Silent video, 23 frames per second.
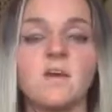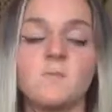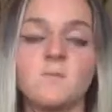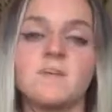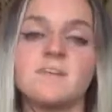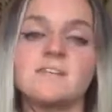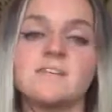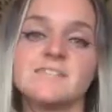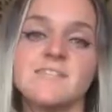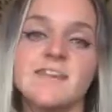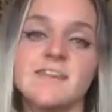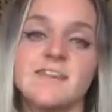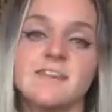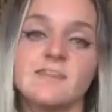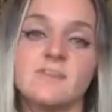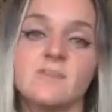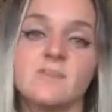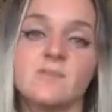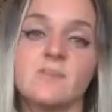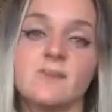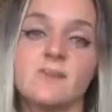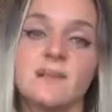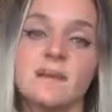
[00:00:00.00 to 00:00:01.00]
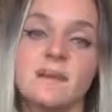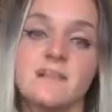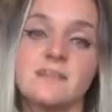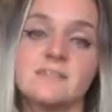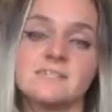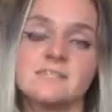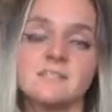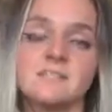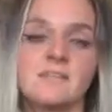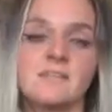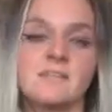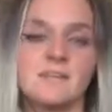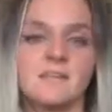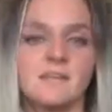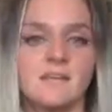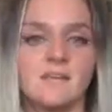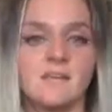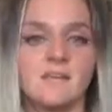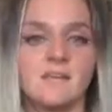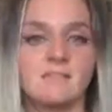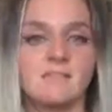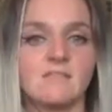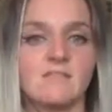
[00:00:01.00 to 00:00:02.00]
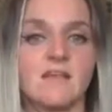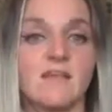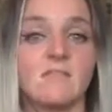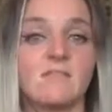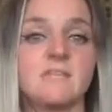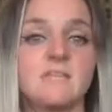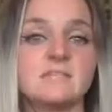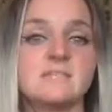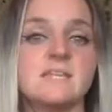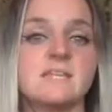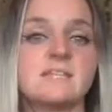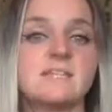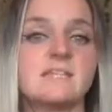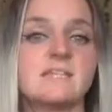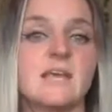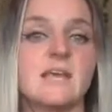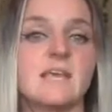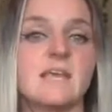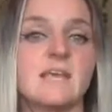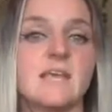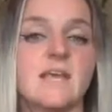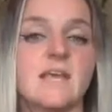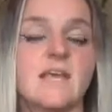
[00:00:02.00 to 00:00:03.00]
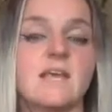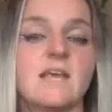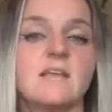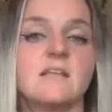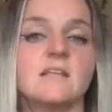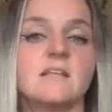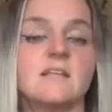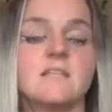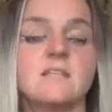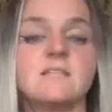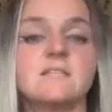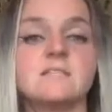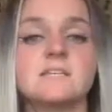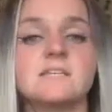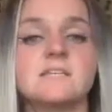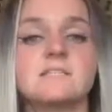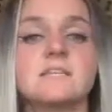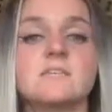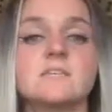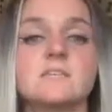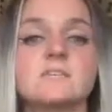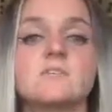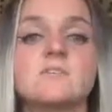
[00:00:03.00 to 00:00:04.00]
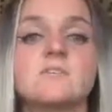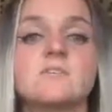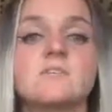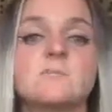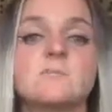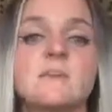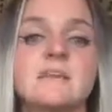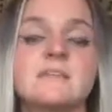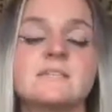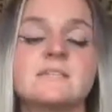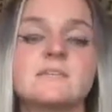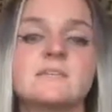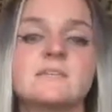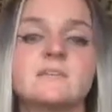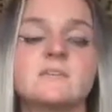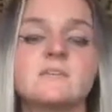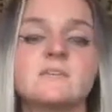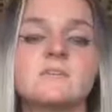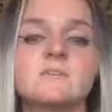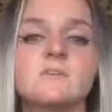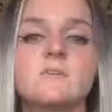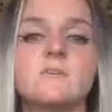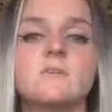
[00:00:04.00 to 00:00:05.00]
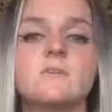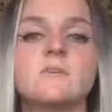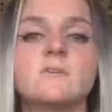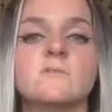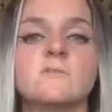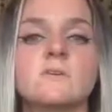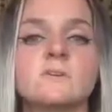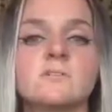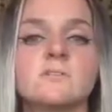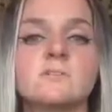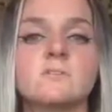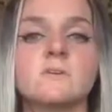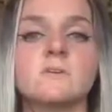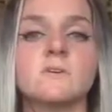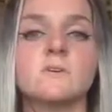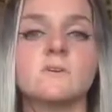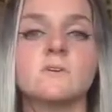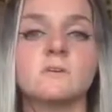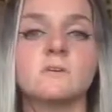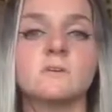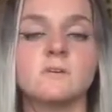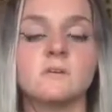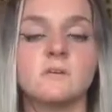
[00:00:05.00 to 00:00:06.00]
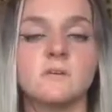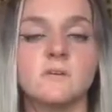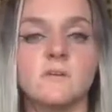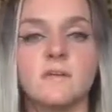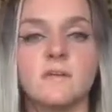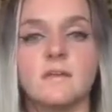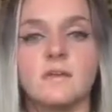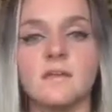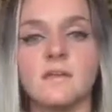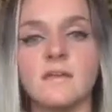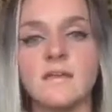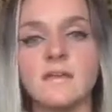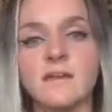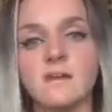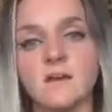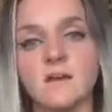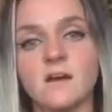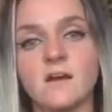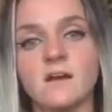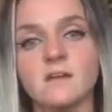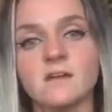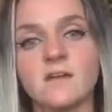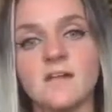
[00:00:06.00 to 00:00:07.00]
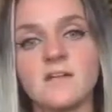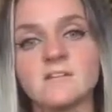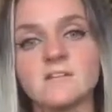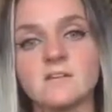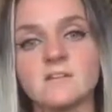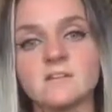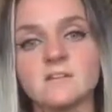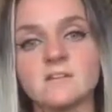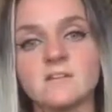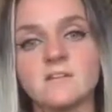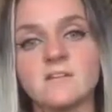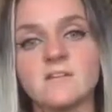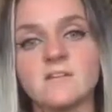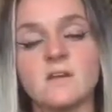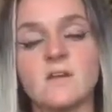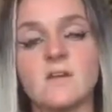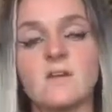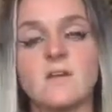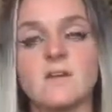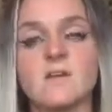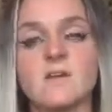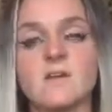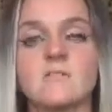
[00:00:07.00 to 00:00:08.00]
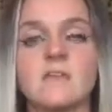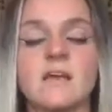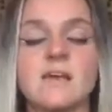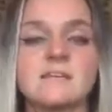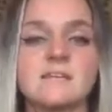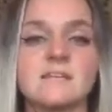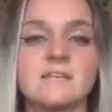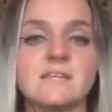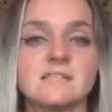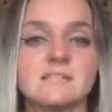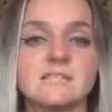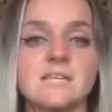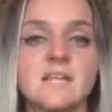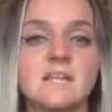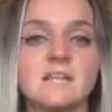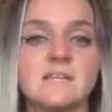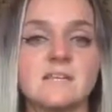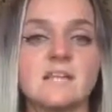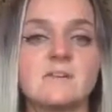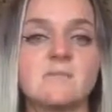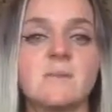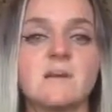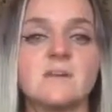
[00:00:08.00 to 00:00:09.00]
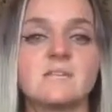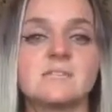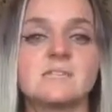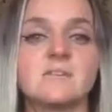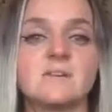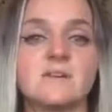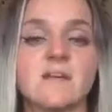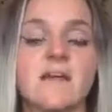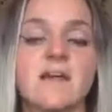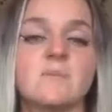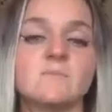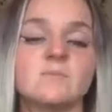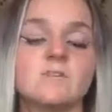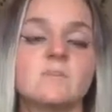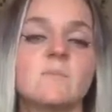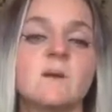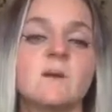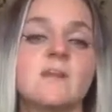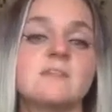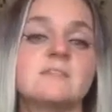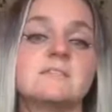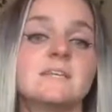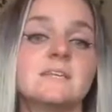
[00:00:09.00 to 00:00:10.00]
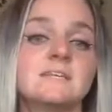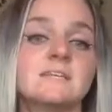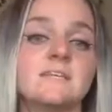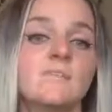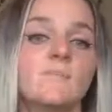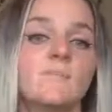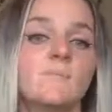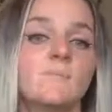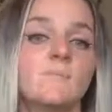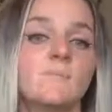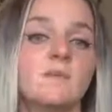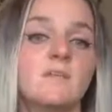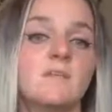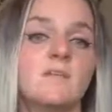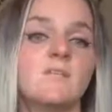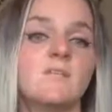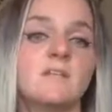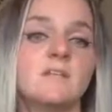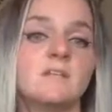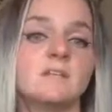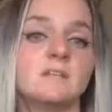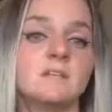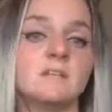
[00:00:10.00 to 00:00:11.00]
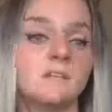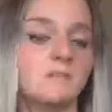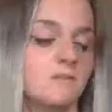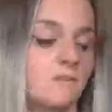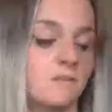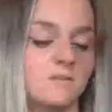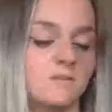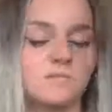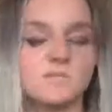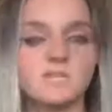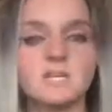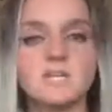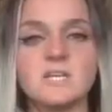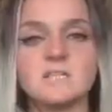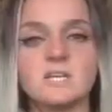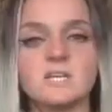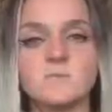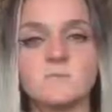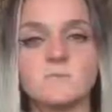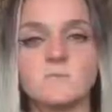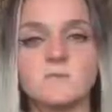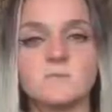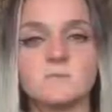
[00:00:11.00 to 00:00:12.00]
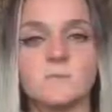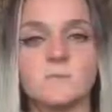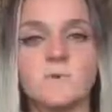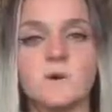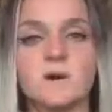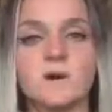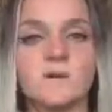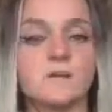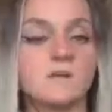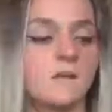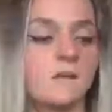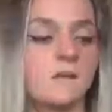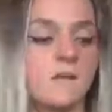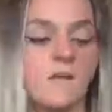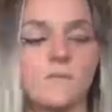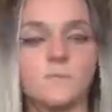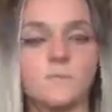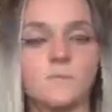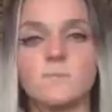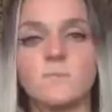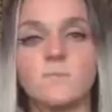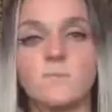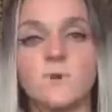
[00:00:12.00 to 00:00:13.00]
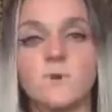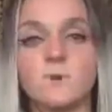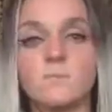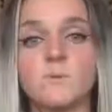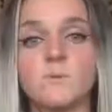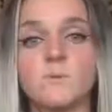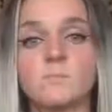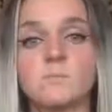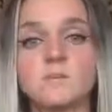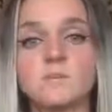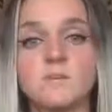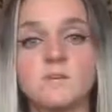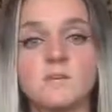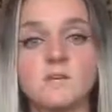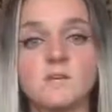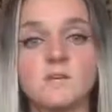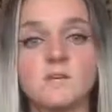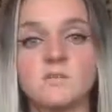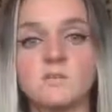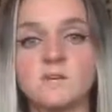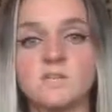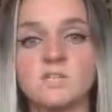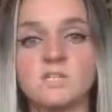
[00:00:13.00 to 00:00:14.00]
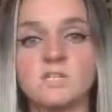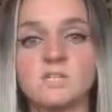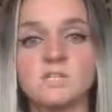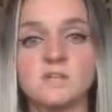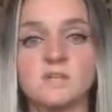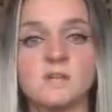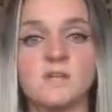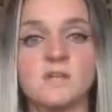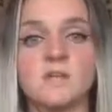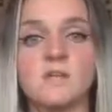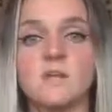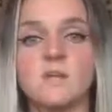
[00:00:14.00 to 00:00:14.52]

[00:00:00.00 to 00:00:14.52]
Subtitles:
when I say the Christ, and this is the sun, basically the soul of the sun incarnates onto the earth as an ascended master and helps humanity in different periods. And Jesus was one, but Buddha, Krishna,